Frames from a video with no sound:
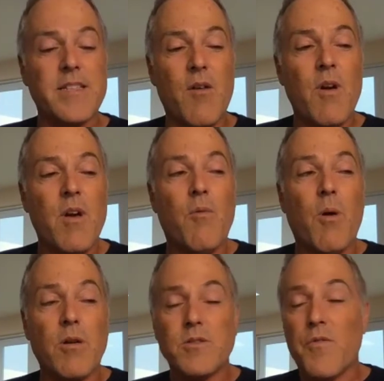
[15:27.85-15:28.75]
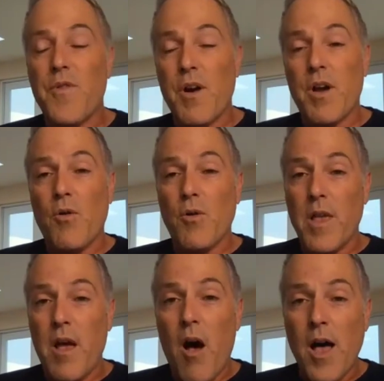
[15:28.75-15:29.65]
Now, we were also very
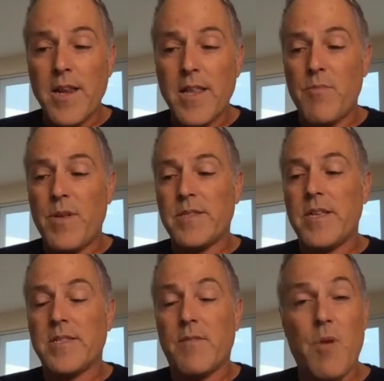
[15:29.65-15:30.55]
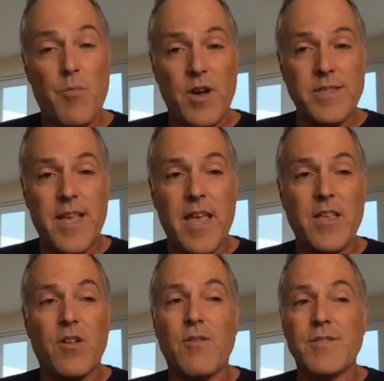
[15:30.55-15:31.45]
early on in the business. And remember, I say
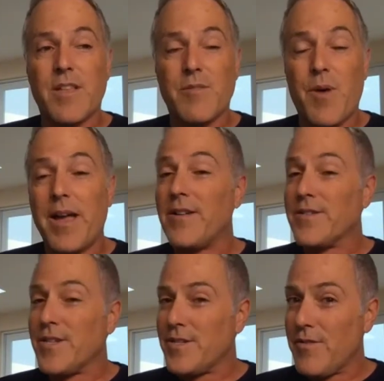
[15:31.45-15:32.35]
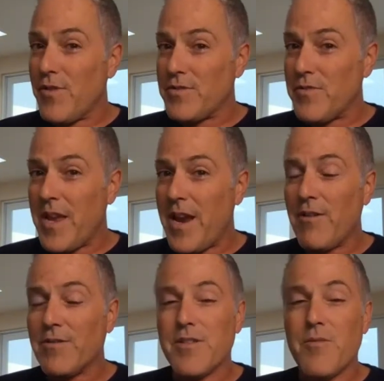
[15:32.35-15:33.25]
you can always tell the pioneers because they're the ones with the
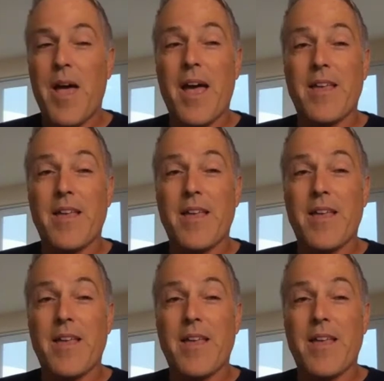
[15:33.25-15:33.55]
arrows in their back.